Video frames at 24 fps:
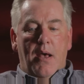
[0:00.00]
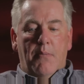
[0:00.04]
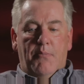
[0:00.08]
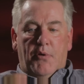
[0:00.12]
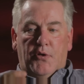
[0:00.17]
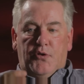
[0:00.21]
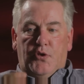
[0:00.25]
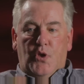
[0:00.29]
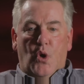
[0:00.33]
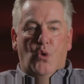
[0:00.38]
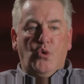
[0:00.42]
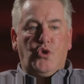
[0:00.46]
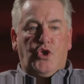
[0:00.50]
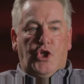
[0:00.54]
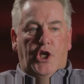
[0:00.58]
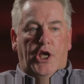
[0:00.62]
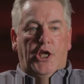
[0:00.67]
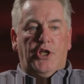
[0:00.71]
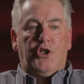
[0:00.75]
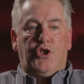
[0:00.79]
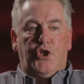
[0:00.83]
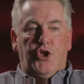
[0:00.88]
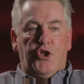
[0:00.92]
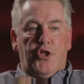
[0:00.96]
but those
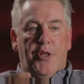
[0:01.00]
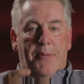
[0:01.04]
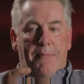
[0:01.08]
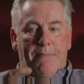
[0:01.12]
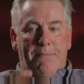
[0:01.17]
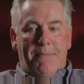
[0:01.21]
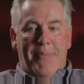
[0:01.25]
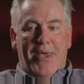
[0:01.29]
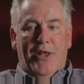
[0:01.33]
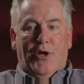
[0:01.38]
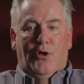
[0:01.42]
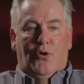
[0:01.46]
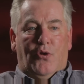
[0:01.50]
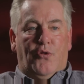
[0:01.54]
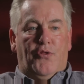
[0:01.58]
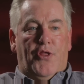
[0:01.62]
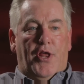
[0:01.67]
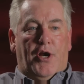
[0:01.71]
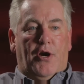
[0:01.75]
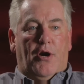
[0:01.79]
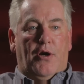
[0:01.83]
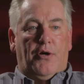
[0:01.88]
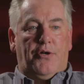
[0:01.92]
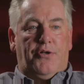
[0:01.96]
kids in the middle
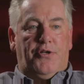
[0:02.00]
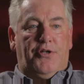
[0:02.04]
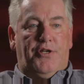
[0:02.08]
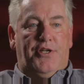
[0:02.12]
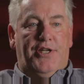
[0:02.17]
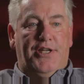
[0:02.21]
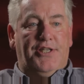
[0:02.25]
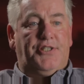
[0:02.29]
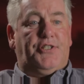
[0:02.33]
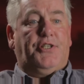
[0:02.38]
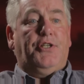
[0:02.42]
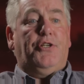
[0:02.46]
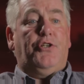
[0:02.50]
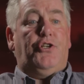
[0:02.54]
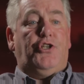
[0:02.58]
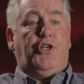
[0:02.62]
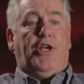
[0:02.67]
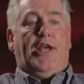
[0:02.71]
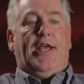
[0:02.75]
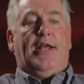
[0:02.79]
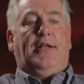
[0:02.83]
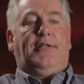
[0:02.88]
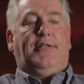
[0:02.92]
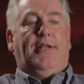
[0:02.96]
that are
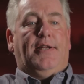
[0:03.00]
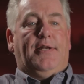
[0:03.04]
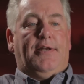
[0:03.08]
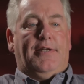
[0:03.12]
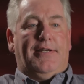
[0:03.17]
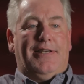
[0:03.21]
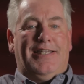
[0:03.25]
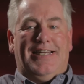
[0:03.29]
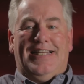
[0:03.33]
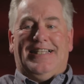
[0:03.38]
disenchanted,